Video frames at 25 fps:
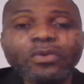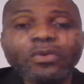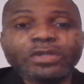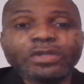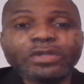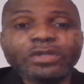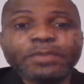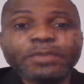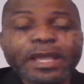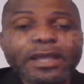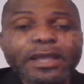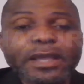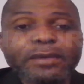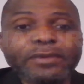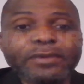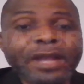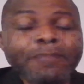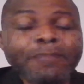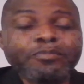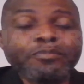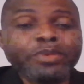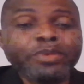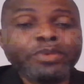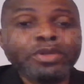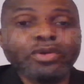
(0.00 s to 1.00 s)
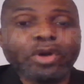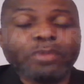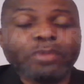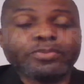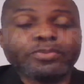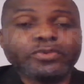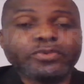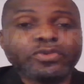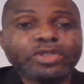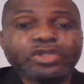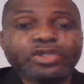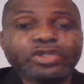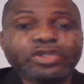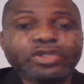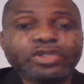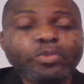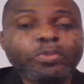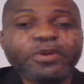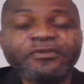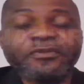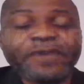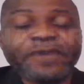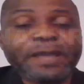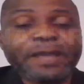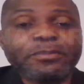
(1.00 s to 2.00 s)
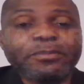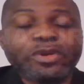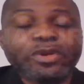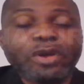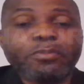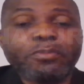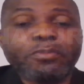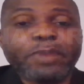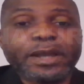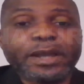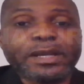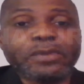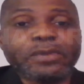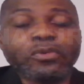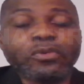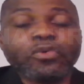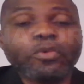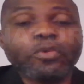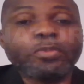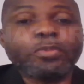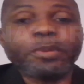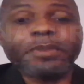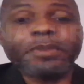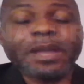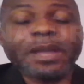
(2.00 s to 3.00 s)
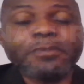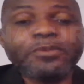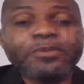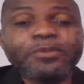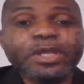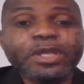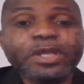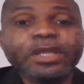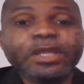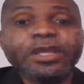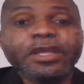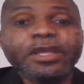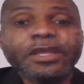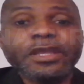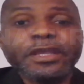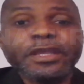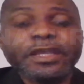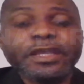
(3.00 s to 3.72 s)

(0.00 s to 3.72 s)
was ramping up to the 2.5 million barrels, we could probably